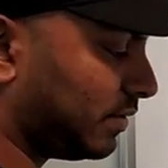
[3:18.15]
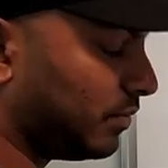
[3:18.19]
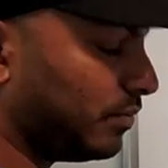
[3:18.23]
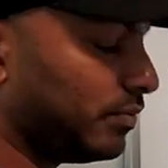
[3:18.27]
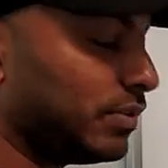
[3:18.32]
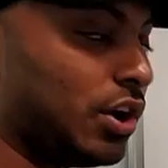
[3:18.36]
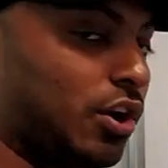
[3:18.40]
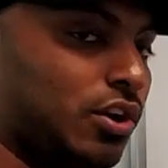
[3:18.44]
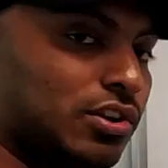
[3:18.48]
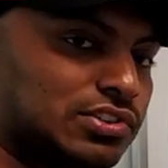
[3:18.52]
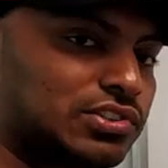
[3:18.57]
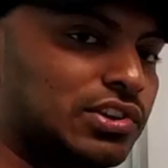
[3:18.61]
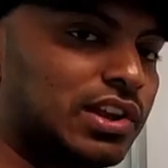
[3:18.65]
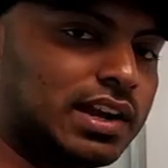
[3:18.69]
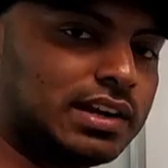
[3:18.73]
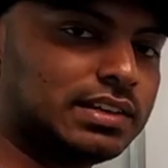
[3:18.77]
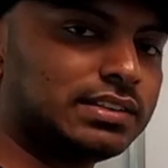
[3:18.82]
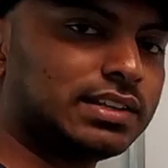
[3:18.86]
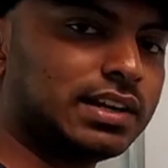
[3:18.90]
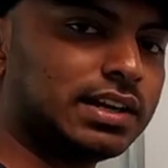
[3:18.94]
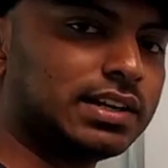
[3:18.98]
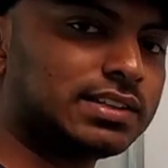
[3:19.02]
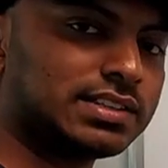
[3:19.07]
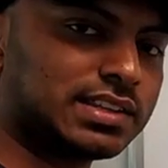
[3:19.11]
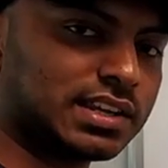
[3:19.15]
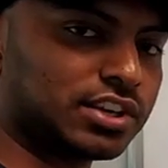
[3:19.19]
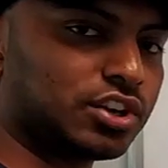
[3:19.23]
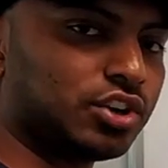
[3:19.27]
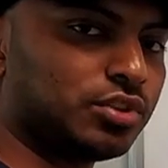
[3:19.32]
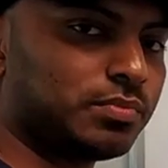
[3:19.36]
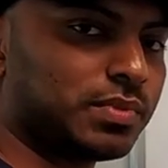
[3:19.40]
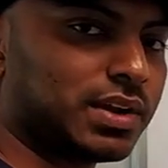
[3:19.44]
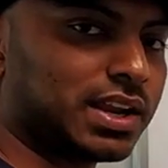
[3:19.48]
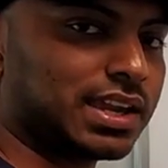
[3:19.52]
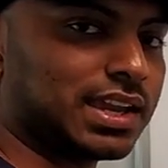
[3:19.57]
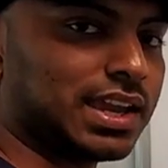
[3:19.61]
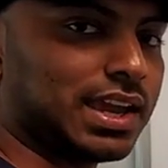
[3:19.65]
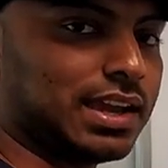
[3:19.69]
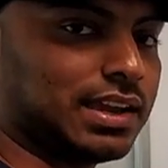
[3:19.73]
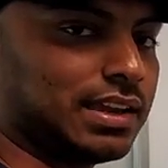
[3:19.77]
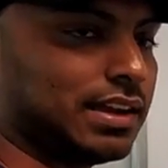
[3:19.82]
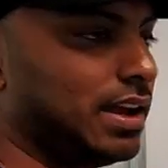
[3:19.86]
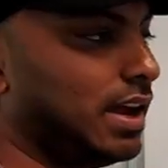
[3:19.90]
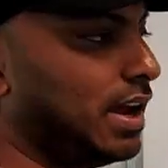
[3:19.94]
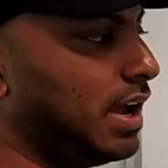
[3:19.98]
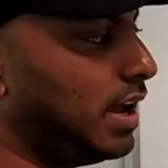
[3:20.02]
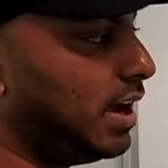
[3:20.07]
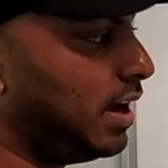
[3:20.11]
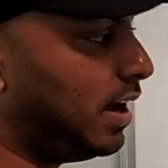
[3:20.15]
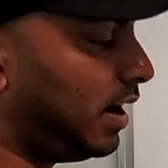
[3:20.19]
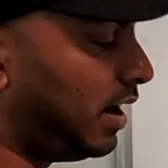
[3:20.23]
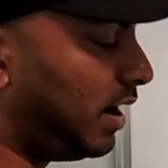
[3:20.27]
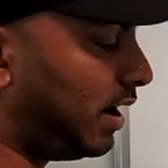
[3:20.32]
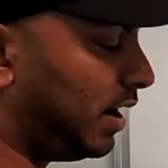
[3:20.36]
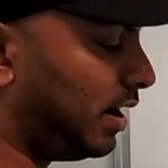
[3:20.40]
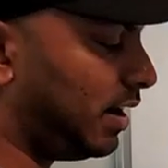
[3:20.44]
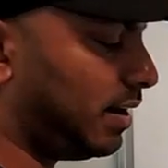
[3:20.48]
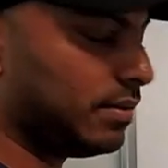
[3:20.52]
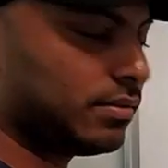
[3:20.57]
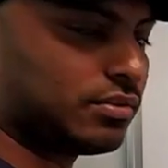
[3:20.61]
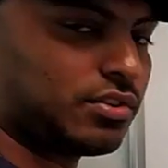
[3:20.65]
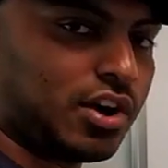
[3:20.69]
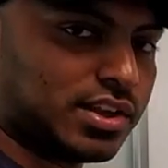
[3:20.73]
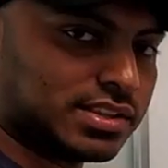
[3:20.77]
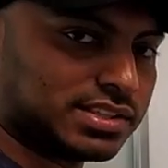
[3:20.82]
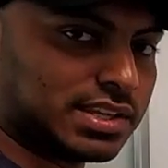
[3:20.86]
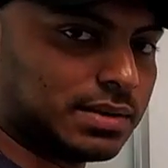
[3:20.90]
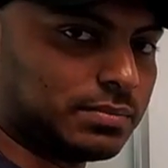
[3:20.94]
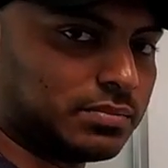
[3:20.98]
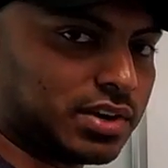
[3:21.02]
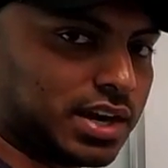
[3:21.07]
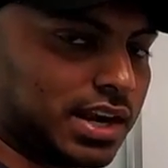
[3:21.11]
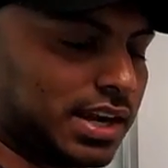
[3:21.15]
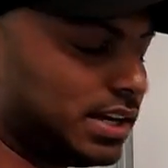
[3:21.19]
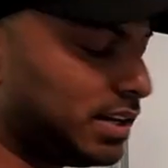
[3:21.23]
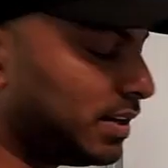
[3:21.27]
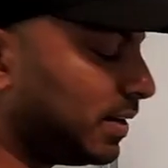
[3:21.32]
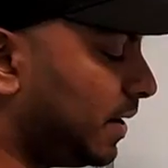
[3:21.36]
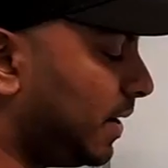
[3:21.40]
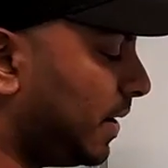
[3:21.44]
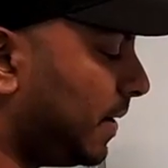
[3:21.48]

We also learned that circuit breaking uh, concept, right?